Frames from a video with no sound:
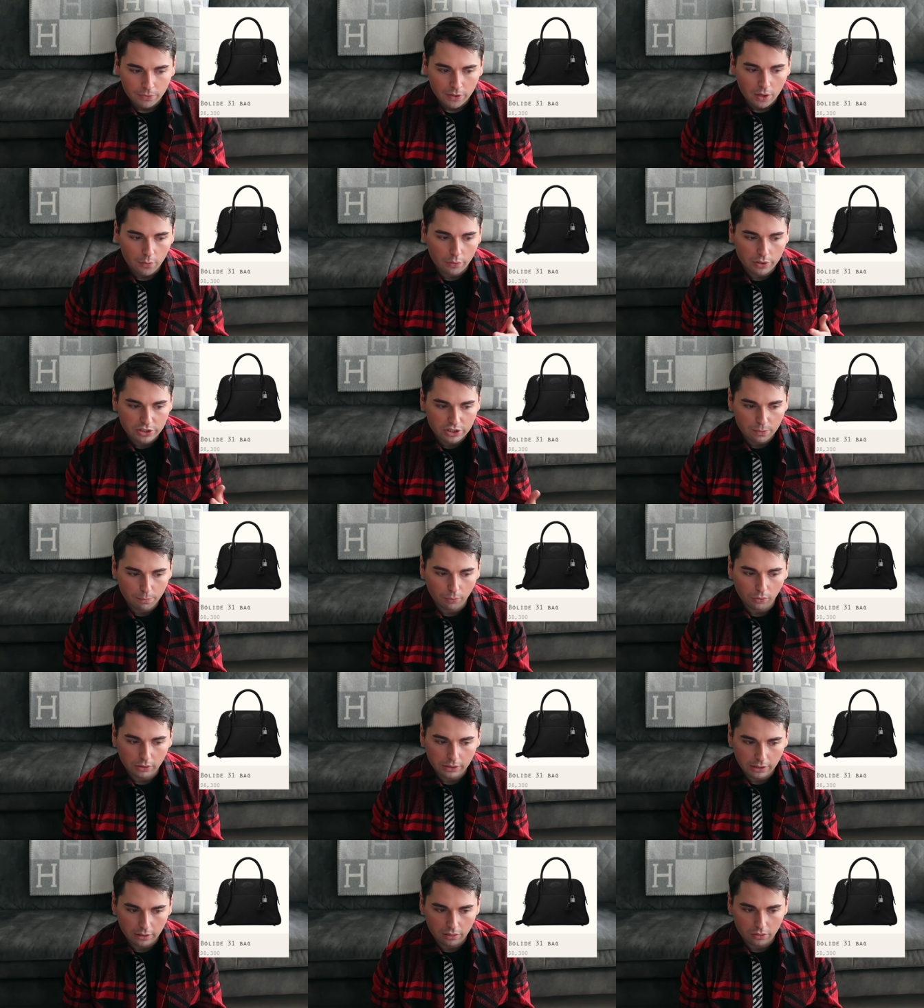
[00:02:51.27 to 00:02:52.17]
whereas the
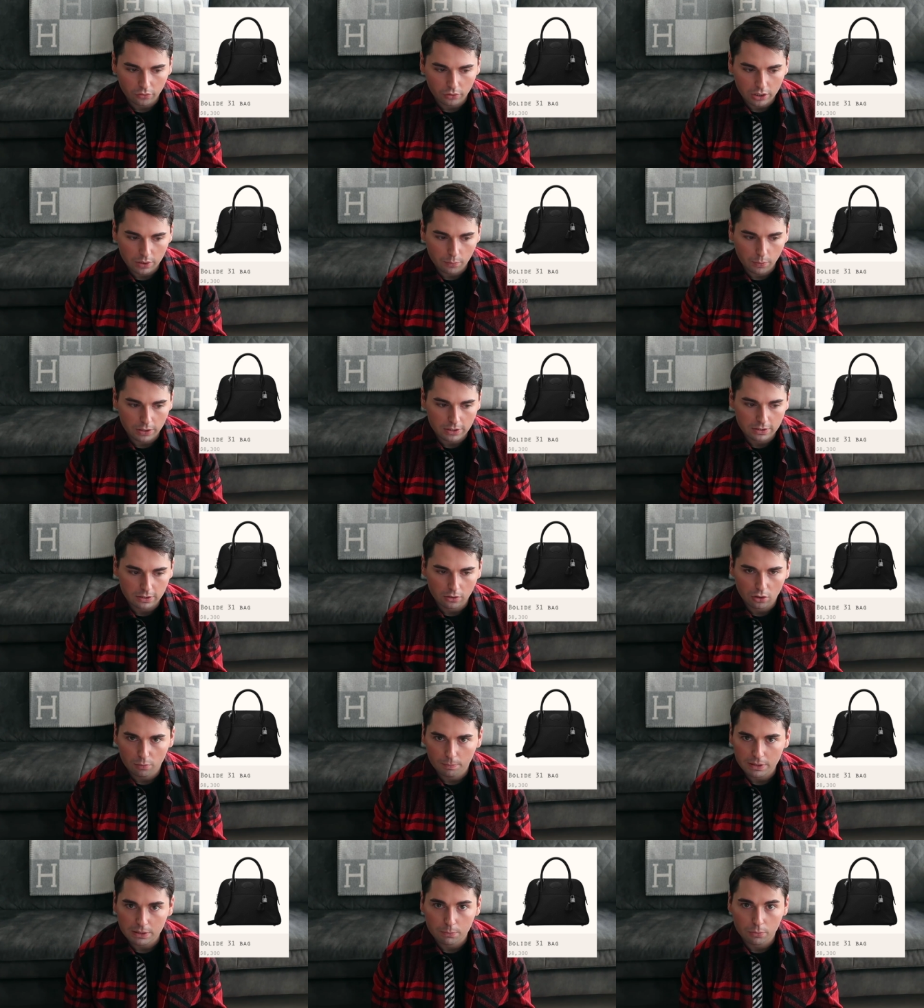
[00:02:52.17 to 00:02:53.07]
Bolide 31 is a
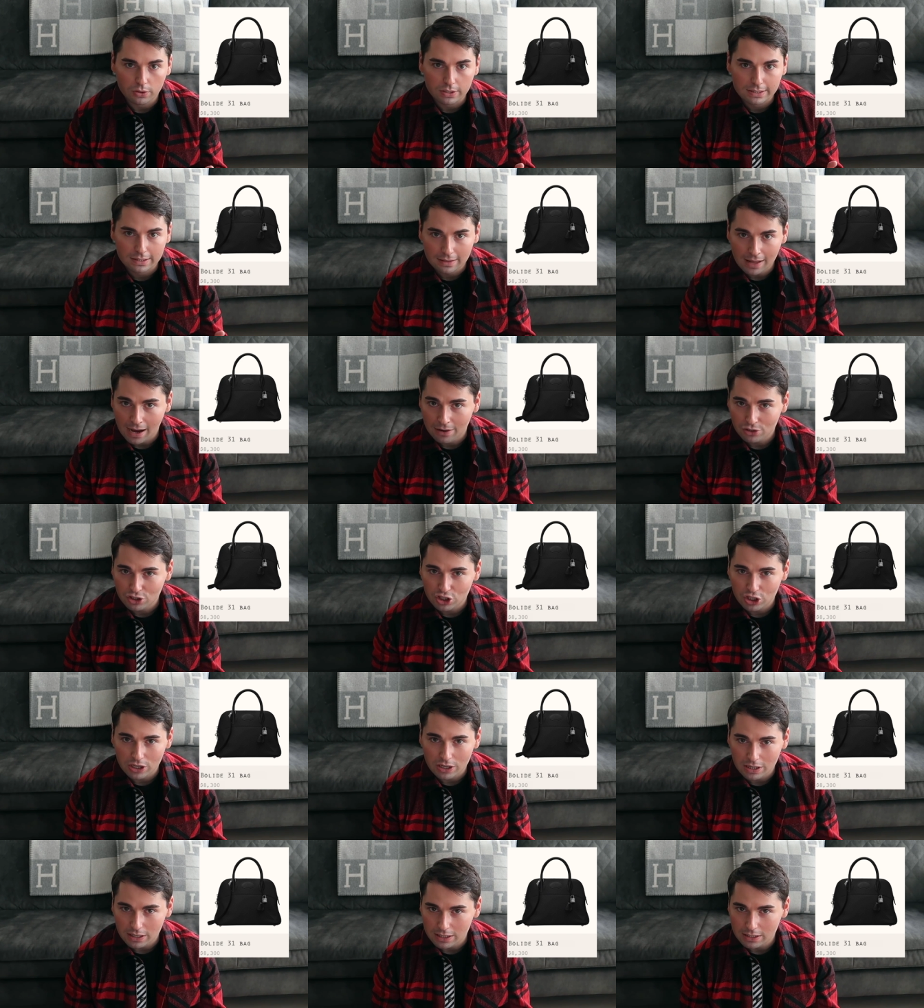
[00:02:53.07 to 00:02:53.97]
little bit more slouchy.